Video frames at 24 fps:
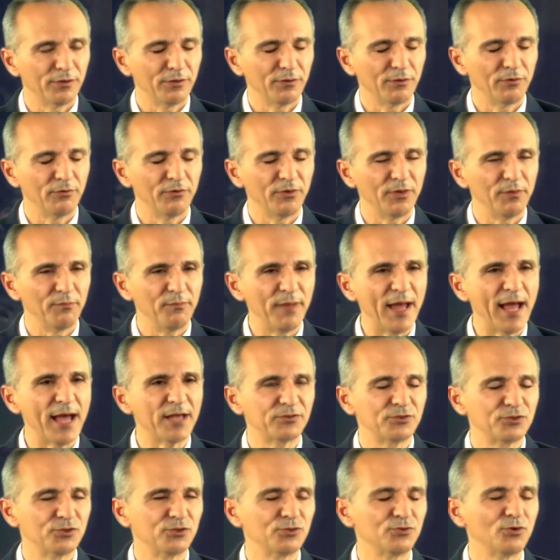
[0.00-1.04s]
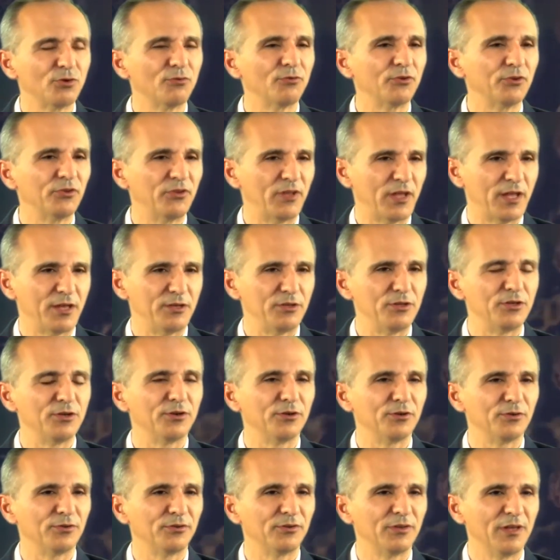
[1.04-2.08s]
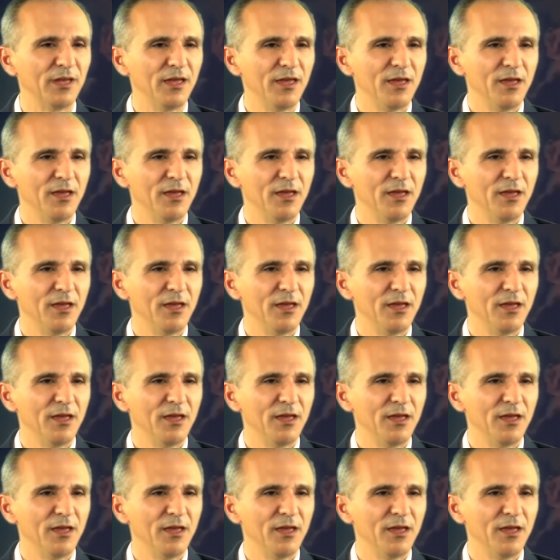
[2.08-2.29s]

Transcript: over the past just over 10 years